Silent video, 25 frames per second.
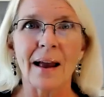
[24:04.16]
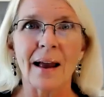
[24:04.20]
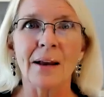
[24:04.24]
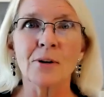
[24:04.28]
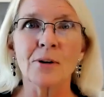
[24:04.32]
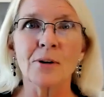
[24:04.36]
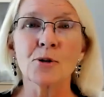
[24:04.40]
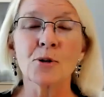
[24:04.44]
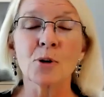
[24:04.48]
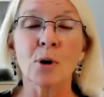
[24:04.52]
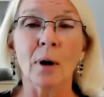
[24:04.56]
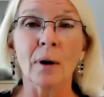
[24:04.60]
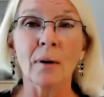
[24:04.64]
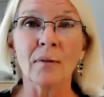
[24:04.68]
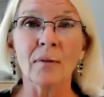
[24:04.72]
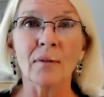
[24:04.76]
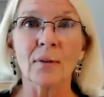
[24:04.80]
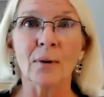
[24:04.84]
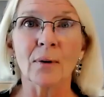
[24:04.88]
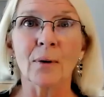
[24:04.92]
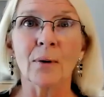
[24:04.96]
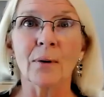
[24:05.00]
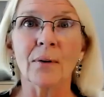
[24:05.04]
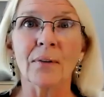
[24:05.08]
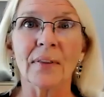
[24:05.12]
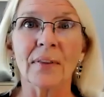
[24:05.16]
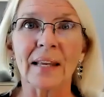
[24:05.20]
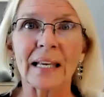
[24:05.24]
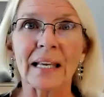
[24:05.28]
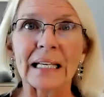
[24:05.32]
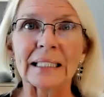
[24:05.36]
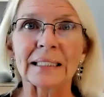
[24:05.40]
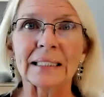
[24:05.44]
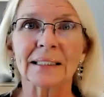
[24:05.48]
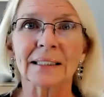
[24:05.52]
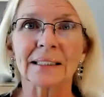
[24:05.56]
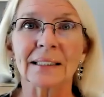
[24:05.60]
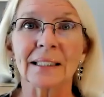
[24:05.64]
and joyful
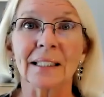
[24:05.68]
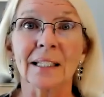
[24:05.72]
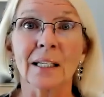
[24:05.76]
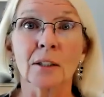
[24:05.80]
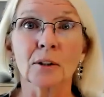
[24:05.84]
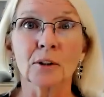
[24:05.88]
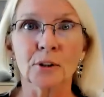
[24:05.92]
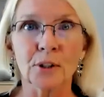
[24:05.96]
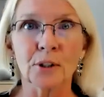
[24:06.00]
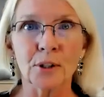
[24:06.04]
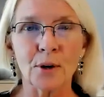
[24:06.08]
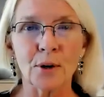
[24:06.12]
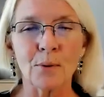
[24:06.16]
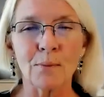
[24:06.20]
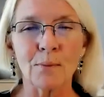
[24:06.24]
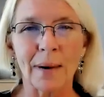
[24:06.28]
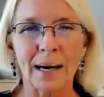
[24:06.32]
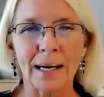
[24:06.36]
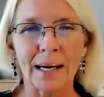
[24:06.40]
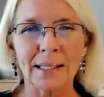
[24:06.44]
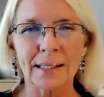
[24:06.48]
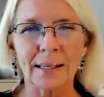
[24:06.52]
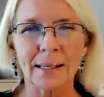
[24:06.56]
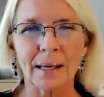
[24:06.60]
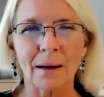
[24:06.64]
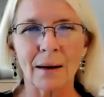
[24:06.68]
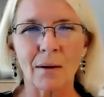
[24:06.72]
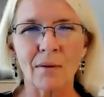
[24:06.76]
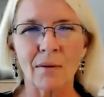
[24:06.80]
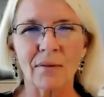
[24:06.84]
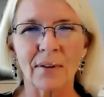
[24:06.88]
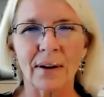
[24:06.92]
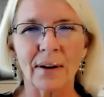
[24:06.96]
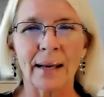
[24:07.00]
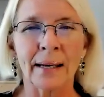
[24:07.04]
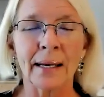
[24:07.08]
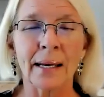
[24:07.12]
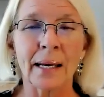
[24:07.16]
things to myself
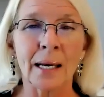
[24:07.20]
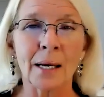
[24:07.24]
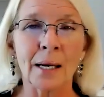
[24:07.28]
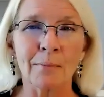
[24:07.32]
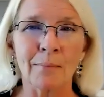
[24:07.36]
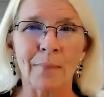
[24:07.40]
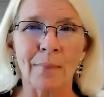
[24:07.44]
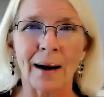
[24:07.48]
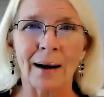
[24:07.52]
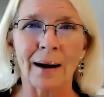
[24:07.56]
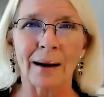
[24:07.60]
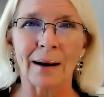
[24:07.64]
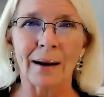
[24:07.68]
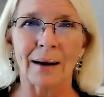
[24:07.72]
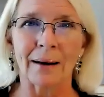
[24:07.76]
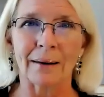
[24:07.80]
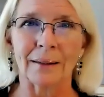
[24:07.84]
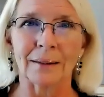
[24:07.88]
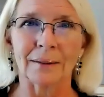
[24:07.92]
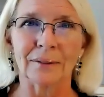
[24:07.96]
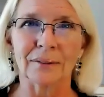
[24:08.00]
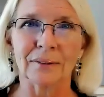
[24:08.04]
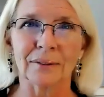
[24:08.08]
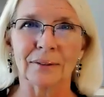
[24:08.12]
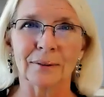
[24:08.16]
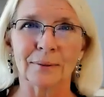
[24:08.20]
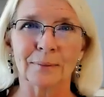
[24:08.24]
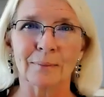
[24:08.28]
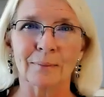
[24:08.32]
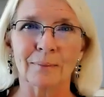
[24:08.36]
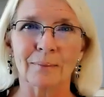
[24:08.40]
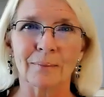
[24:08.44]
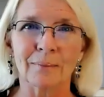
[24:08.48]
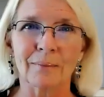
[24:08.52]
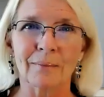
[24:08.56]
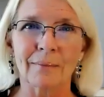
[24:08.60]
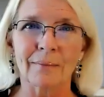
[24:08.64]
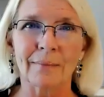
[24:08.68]
and in my life.
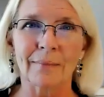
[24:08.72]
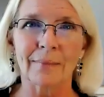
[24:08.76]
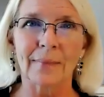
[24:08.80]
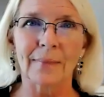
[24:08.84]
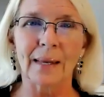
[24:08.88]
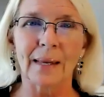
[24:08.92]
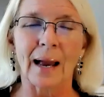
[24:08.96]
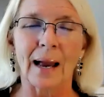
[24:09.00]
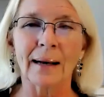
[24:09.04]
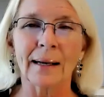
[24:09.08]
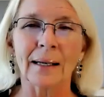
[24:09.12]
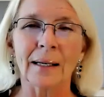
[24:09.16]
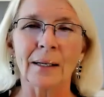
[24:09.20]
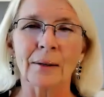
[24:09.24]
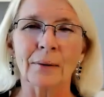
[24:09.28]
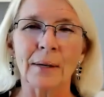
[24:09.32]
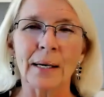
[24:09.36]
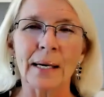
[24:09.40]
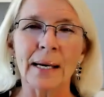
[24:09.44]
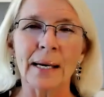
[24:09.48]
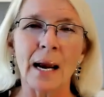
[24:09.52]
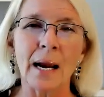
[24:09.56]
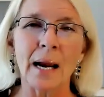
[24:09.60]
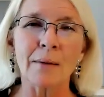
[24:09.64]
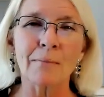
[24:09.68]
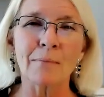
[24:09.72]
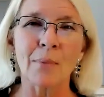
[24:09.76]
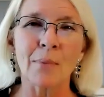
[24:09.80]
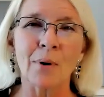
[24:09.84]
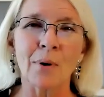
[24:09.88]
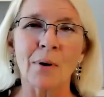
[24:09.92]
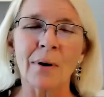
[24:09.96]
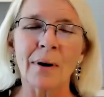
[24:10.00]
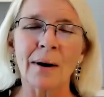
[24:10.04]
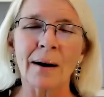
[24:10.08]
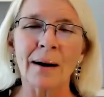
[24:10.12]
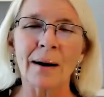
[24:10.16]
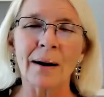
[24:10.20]
I can create
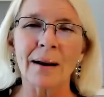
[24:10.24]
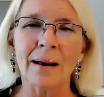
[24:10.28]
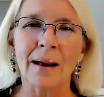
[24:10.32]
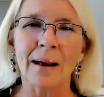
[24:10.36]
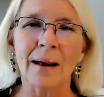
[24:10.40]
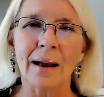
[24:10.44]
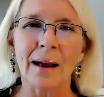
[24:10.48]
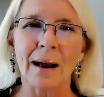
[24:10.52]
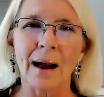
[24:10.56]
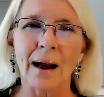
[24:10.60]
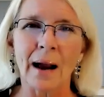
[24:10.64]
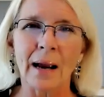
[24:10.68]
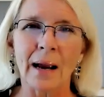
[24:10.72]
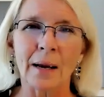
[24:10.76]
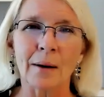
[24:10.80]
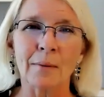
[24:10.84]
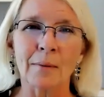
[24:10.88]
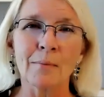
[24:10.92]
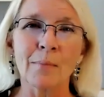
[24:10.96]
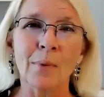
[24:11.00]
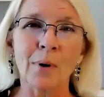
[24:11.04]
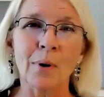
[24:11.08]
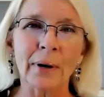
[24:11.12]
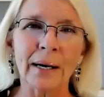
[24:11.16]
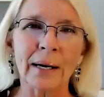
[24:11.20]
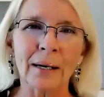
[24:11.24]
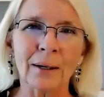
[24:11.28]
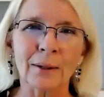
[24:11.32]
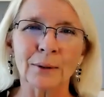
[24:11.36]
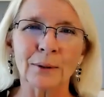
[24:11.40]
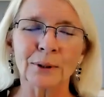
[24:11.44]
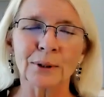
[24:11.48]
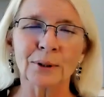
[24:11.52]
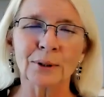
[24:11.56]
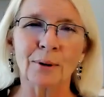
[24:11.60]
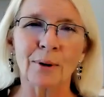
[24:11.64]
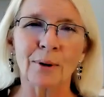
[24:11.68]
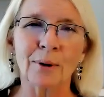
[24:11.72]
more. I am more in
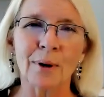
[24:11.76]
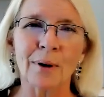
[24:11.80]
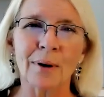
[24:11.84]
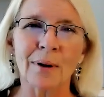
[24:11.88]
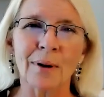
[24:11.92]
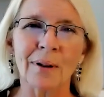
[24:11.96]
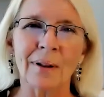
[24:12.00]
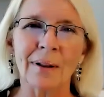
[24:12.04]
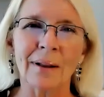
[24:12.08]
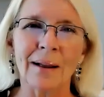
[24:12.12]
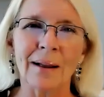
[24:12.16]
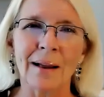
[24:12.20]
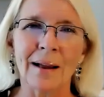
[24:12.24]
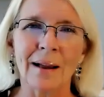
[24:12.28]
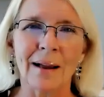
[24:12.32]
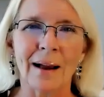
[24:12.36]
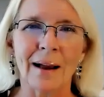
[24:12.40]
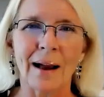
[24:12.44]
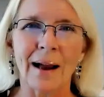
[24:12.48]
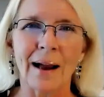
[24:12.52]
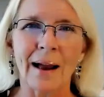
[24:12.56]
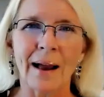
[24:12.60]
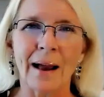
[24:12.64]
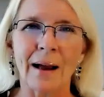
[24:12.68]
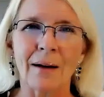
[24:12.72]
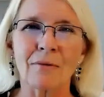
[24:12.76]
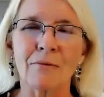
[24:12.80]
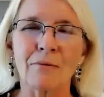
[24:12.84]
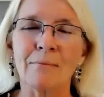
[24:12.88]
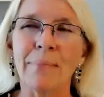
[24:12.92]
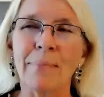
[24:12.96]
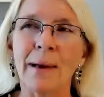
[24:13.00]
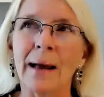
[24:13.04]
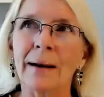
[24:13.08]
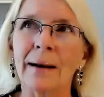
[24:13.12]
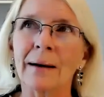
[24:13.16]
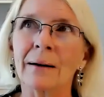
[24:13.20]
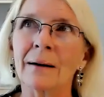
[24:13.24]
control. I
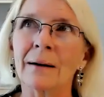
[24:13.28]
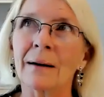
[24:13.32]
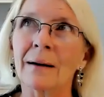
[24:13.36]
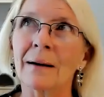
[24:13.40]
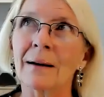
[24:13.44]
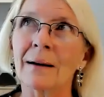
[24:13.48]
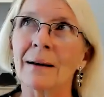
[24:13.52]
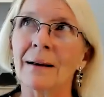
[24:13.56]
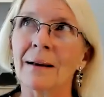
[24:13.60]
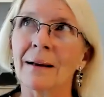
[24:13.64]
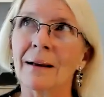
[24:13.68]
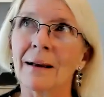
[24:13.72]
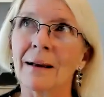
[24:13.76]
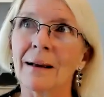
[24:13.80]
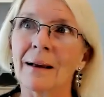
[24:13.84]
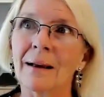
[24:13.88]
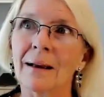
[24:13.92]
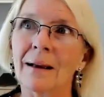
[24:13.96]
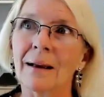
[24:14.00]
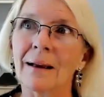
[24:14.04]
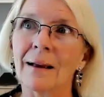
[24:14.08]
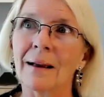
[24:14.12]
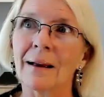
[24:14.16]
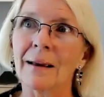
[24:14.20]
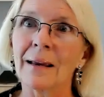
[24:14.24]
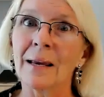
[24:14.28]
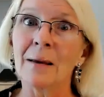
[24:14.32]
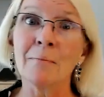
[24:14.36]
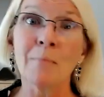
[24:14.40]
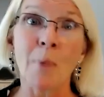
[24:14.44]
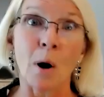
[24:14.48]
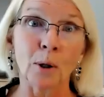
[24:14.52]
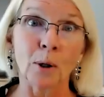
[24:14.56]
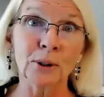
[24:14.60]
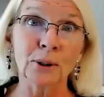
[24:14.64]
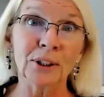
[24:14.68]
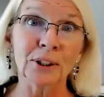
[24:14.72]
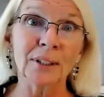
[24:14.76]
have better
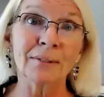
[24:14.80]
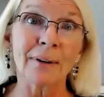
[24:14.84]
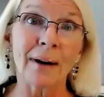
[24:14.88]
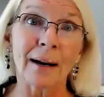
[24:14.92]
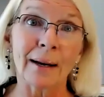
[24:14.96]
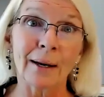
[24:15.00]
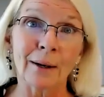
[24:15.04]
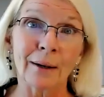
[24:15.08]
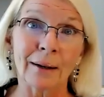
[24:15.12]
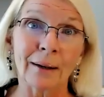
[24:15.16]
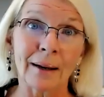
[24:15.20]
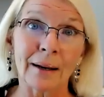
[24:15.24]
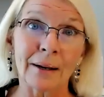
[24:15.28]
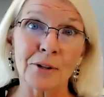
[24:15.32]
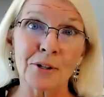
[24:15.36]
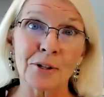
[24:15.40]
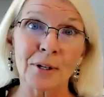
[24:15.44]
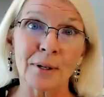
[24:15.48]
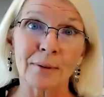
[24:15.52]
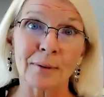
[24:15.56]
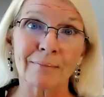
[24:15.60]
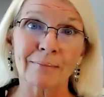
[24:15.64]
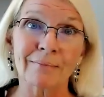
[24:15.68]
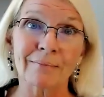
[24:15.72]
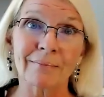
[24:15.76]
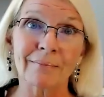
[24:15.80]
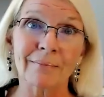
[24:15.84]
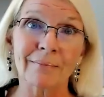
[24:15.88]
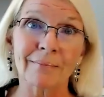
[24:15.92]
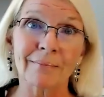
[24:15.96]
emotion regulation.